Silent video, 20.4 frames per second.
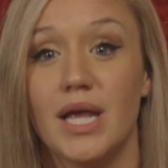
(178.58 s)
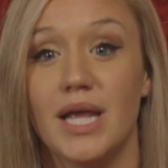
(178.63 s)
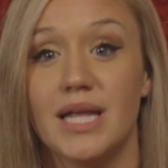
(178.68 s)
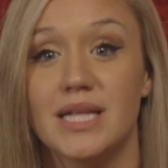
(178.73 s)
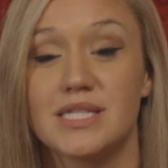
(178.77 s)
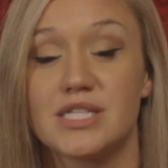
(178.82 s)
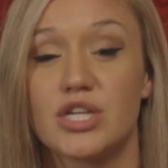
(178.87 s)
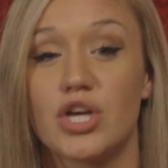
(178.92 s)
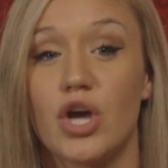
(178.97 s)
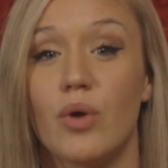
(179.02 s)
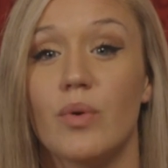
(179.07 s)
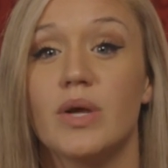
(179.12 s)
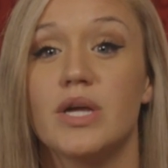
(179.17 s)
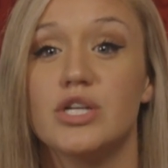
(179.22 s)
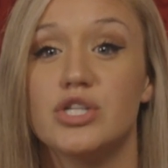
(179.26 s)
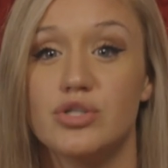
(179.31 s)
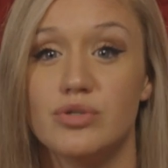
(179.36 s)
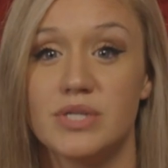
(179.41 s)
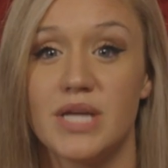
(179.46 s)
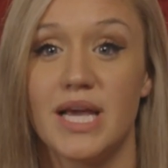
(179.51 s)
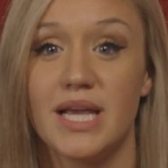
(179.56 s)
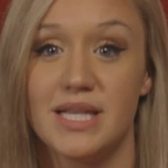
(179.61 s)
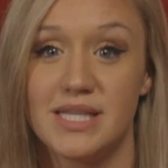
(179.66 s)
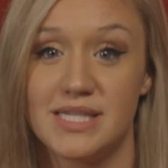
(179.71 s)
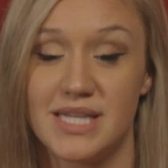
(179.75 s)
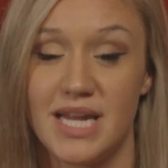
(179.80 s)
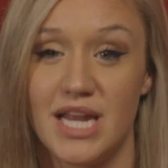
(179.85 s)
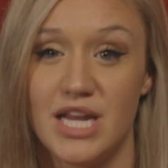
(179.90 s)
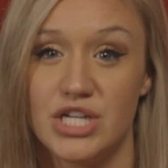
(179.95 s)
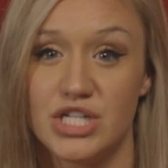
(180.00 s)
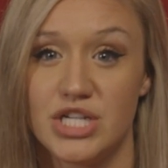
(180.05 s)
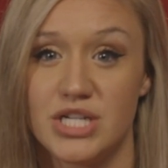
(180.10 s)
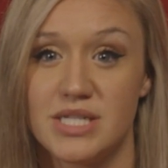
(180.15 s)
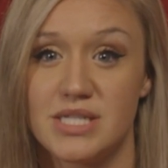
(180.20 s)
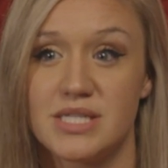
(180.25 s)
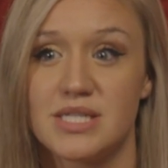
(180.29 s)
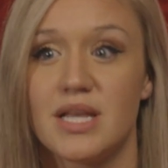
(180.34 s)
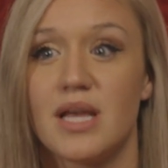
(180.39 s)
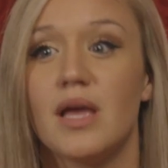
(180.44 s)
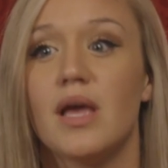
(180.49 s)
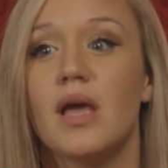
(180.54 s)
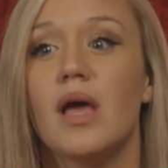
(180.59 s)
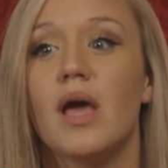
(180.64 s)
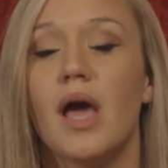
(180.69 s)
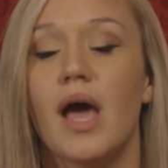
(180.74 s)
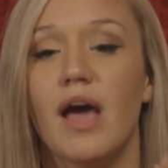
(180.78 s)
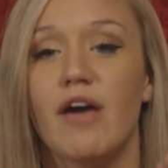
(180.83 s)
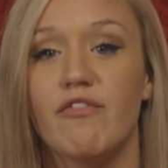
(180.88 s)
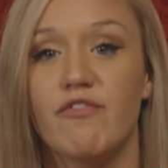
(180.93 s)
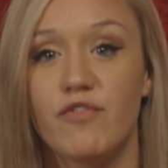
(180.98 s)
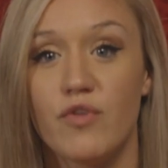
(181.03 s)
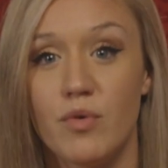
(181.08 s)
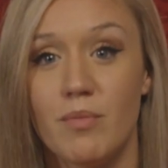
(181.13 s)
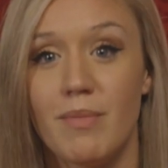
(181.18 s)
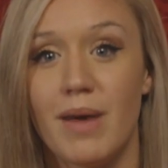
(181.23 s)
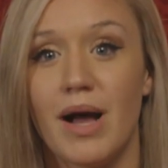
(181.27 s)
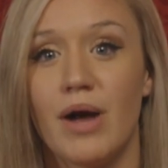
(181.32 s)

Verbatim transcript: it's going to take stages. A full